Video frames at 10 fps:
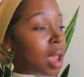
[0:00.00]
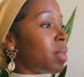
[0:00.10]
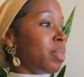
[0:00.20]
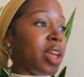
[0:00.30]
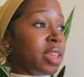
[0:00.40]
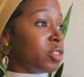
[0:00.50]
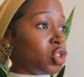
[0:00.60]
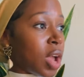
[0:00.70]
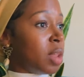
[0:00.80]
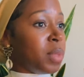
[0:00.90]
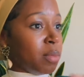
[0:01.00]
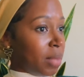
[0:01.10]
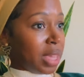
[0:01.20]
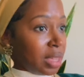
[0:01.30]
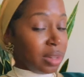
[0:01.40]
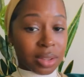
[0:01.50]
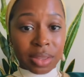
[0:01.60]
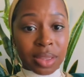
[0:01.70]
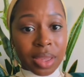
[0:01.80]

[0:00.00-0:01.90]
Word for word: And I'm, I'm not even trying to be mean.